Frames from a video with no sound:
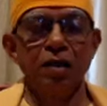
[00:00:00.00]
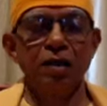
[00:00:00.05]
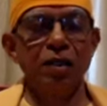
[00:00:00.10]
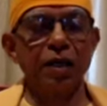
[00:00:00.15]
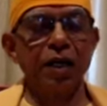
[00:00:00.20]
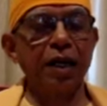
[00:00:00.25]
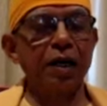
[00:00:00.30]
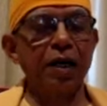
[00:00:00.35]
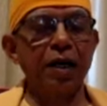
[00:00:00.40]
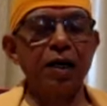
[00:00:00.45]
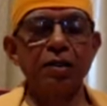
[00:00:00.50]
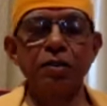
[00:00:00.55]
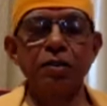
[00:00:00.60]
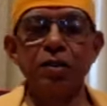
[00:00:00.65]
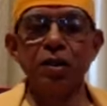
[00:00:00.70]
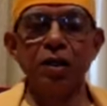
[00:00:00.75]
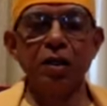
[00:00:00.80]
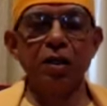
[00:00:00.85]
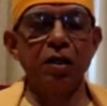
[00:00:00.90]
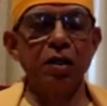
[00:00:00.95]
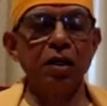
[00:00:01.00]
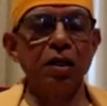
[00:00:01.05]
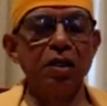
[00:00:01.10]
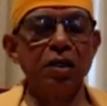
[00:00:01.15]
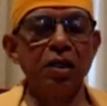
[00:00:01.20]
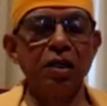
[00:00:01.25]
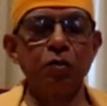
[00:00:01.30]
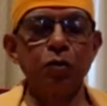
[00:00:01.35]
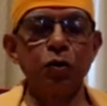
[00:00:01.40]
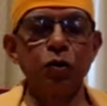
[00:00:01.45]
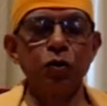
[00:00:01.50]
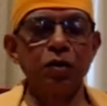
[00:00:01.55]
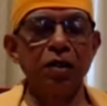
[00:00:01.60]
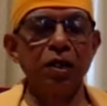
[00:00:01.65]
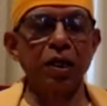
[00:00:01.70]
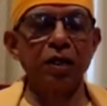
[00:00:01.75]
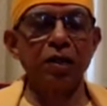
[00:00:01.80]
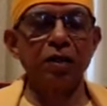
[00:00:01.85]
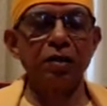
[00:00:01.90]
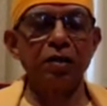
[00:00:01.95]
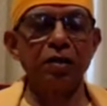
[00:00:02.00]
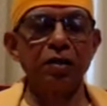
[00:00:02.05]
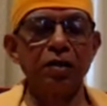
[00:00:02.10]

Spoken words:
He said, I can't say anything about that.